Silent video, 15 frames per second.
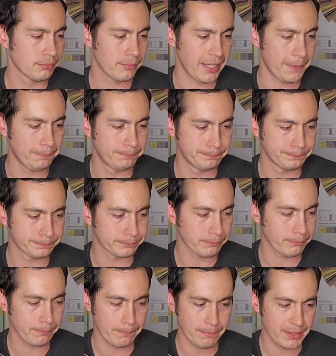Yeah,
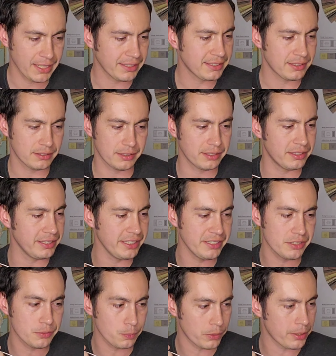
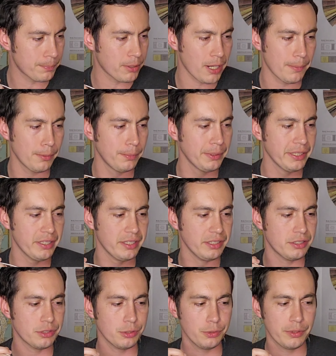these were probably the
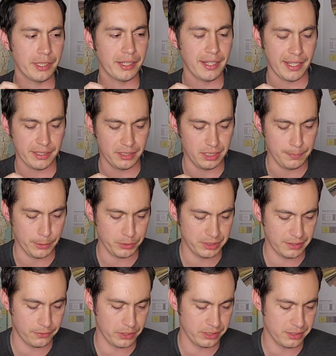two that had the most
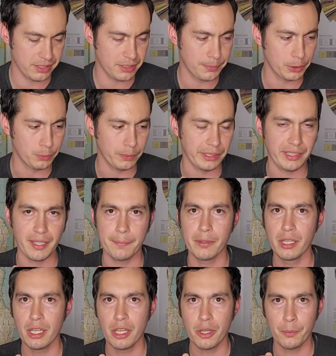differences between them
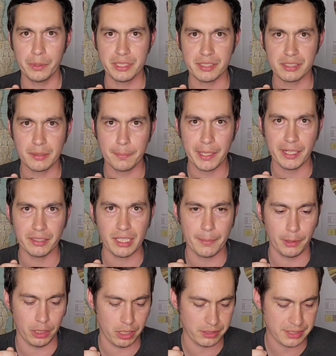when just comparing them
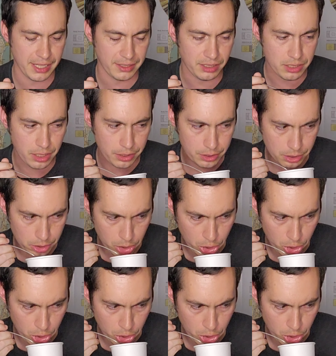alongside each other.